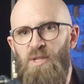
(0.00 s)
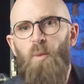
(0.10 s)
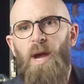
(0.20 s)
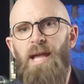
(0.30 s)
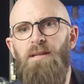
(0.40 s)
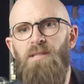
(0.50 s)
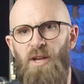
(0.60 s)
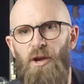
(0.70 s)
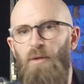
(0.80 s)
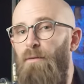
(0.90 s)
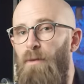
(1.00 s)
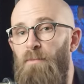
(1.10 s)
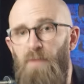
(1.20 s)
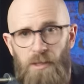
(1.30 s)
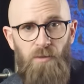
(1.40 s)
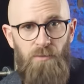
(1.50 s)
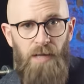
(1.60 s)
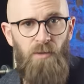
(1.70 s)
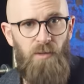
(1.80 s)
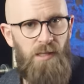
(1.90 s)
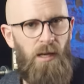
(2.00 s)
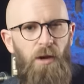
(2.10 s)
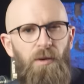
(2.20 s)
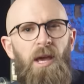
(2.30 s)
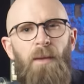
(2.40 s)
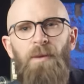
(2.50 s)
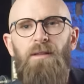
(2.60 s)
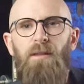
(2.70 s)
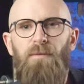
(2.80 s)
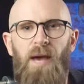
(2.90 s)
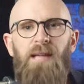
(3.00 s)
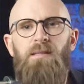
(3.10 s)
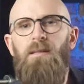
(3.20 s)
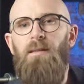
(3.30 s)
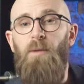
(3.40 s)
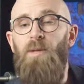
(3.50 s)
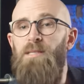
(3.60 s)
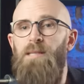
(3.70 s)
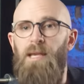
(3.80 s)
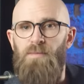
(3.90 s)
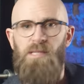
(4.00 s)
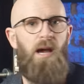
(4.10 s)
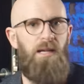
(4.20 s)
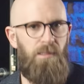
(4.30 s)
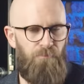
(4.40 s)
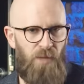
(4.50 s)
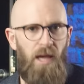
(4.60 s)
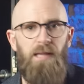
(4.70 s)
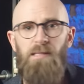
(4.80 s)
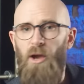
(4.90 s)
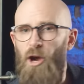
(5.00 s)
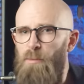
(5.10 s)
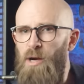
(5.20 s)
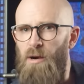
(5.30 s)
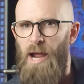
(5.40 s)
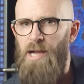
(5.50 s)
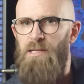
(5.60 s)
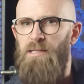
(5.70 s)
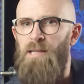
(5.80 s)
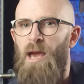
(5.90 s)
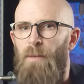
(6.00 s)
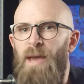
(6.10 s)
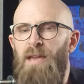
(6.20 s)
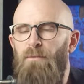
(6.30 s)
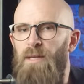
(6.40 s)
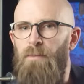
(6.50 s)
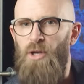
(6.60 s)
There's no way to know from fossil records alone, but the fact that they were the same size implies that Homo erectus may have been